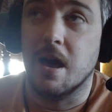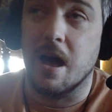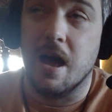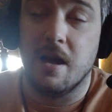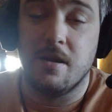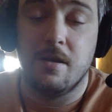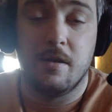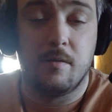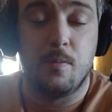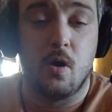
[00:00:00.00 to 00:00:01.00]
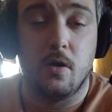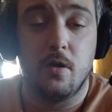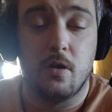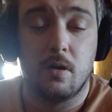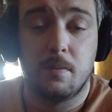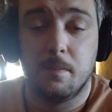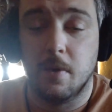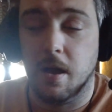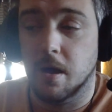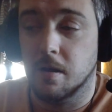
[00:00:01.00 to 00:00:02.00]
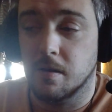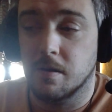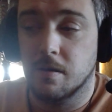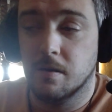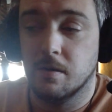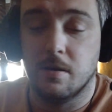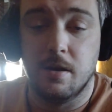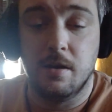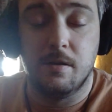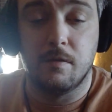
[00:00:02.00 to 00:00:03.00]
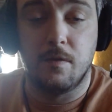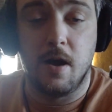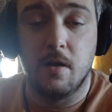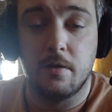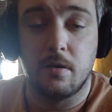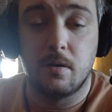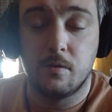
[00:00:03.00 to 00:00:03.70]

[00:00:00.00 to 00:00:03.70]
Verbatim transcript: and his partner and Denise's father